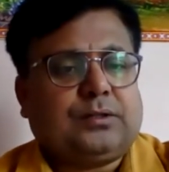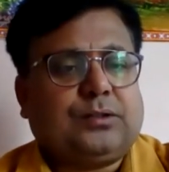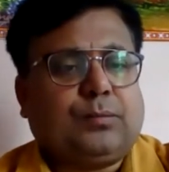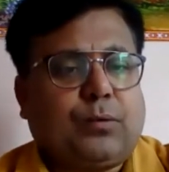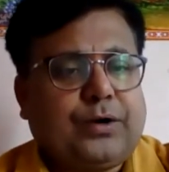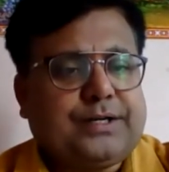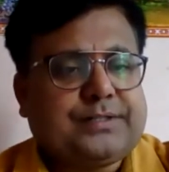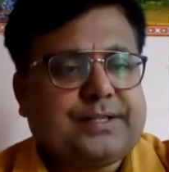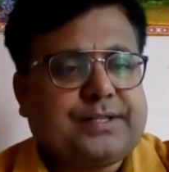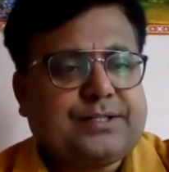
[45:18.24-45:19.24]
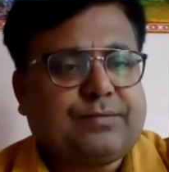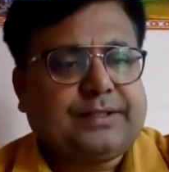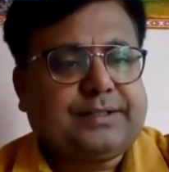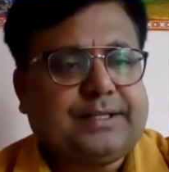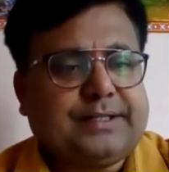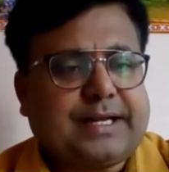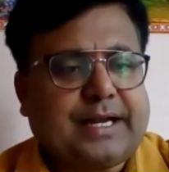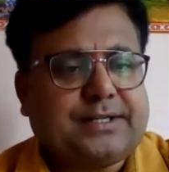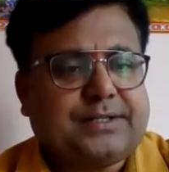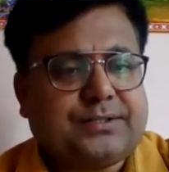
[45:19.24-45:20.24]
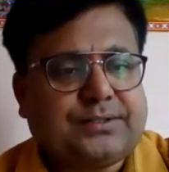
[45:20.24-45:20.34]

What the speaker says: The poet says one thing, that